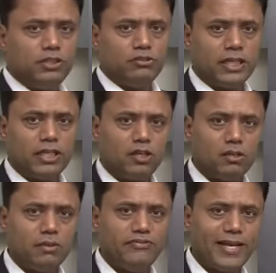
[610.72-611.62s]
you can talk
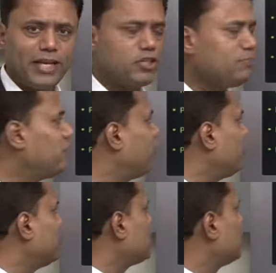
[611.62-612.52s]
about financial
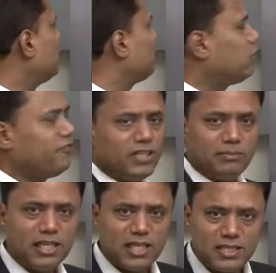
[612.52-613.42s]
performance, the
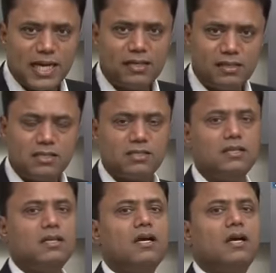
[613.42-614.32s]
profitability standards,
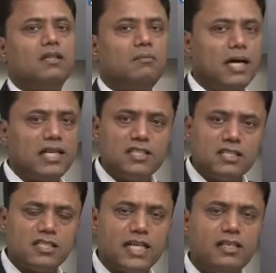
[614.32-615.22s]
the
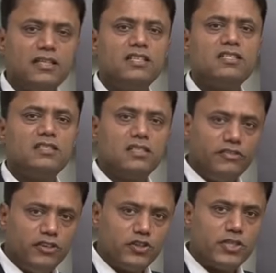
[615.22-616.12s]
margin standards, the
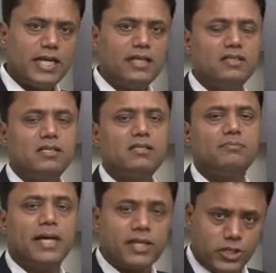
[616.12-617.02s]
revenue standards,
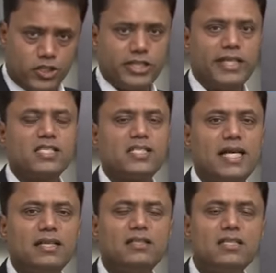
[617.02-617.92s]
market share
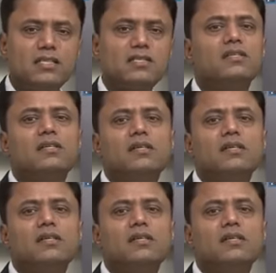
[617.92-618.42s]
standards,